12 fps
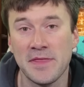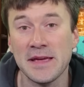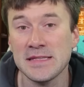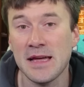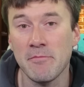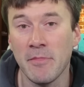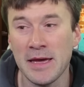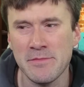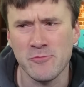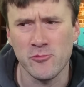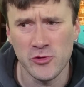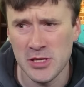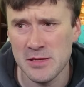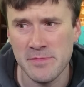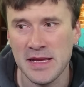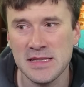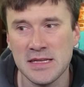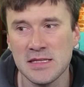Things that might really
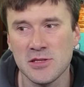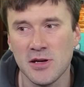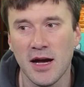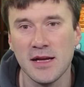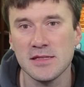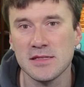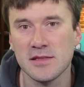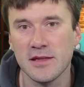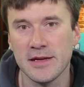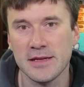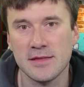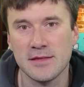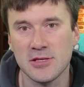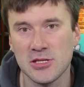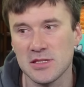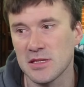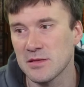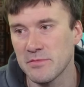make sense to us, like
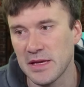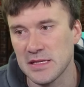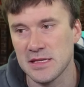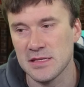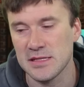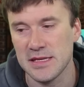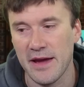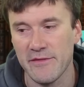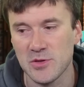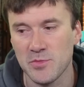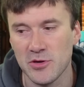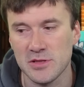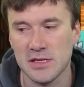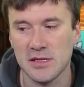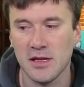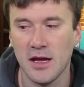just doesn't make sense to the average person.